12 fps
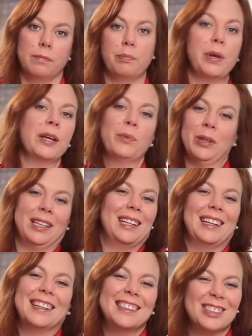beaten within
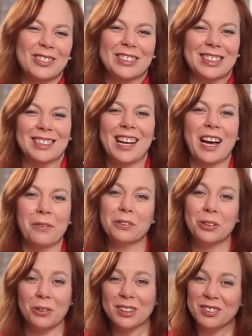an inch of its life.
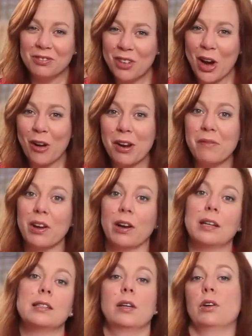So it's very,
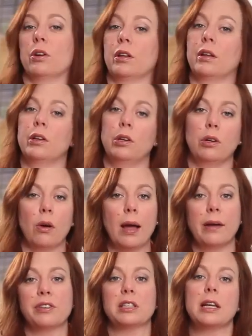very tender. You don't
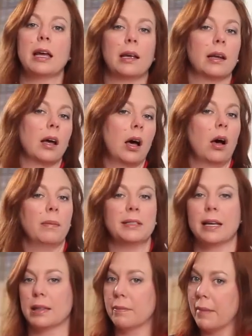have to take it home and
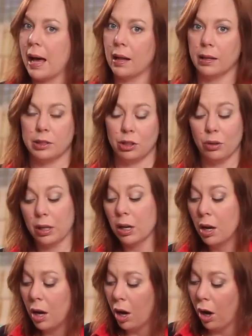take the mallet to it.
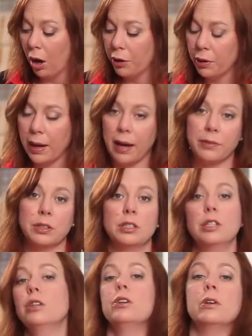All you have to
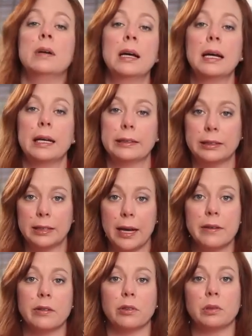do is
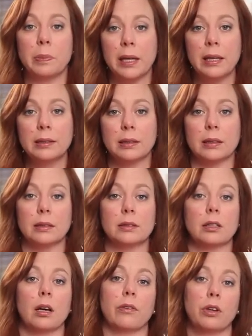take those
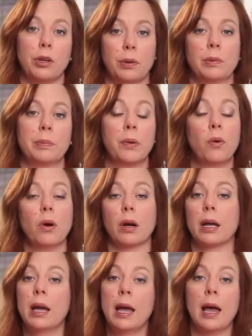pieces of cubed
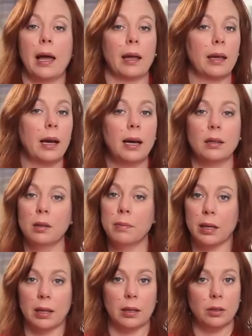pork and cut them
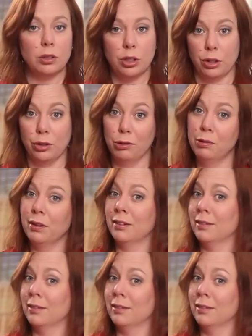into